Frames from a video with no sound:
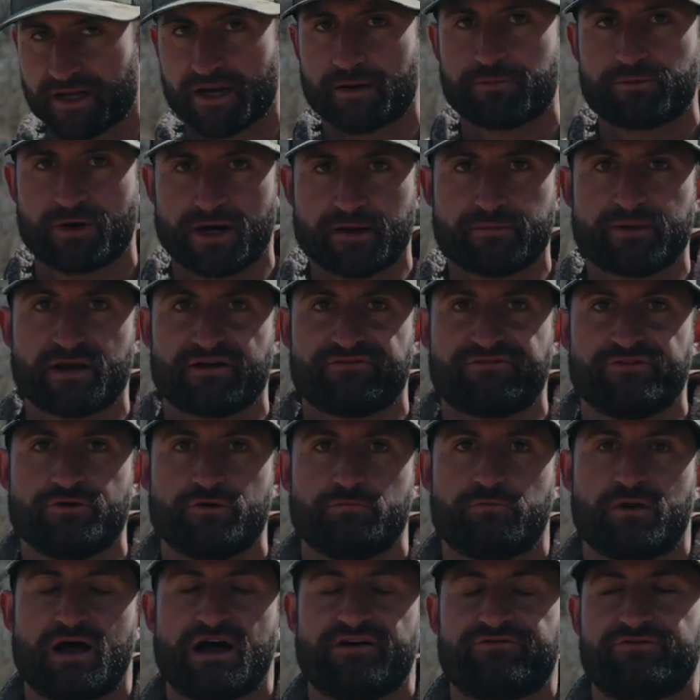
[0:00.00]
in a pretty big
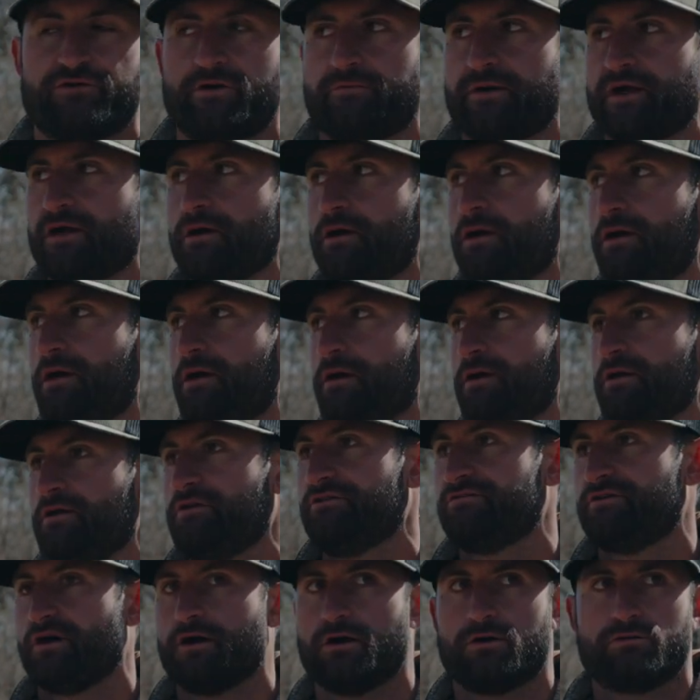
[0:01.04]
food plot for me.
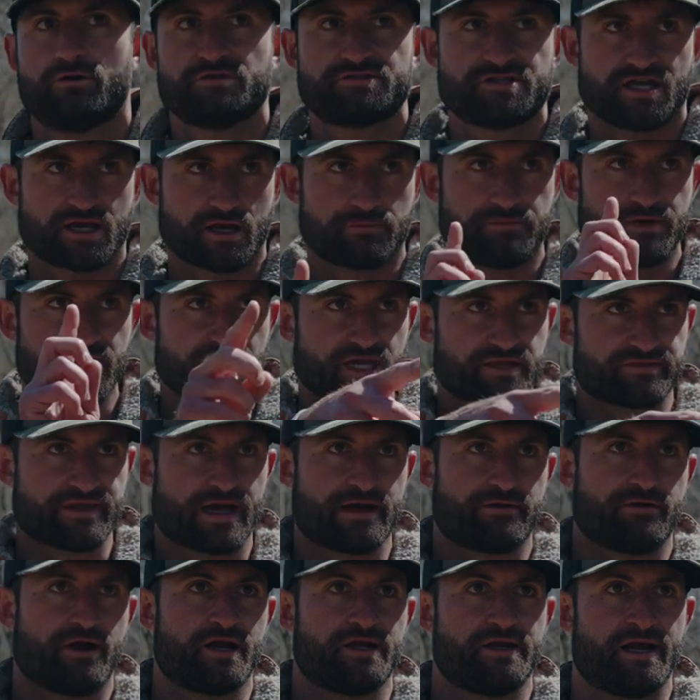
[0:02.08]
So we'll take a peek at
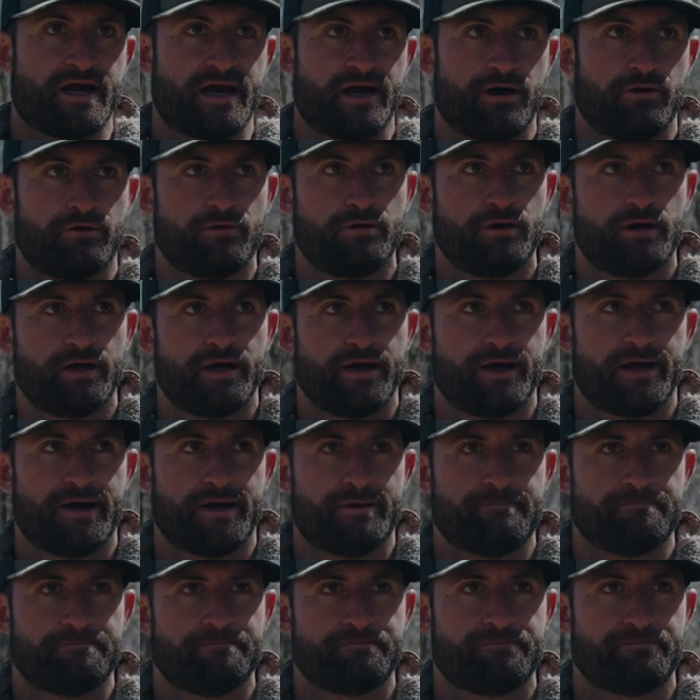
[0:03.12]
that right now.
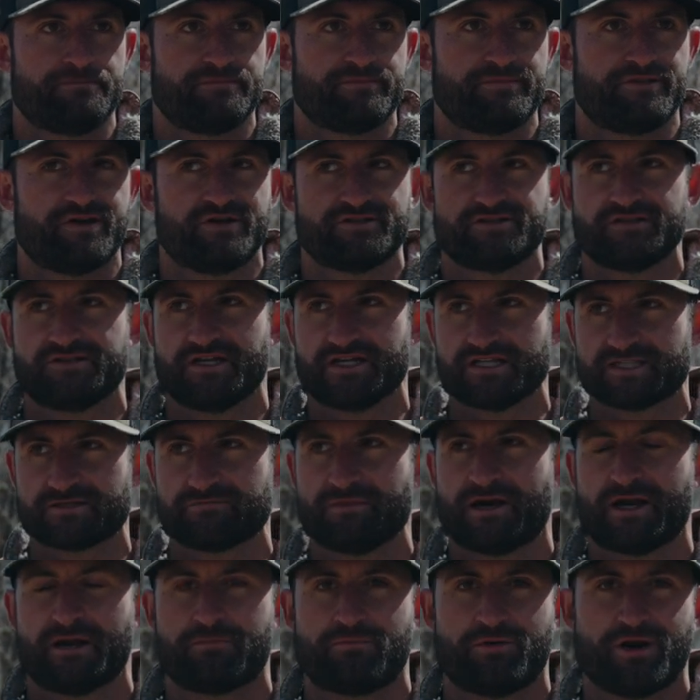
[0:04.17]
There's a decent
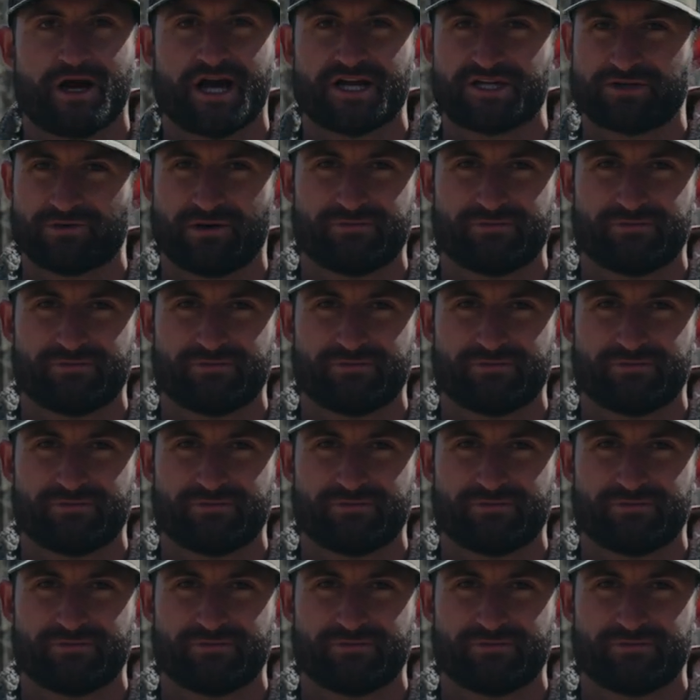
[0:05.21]
amount of brush,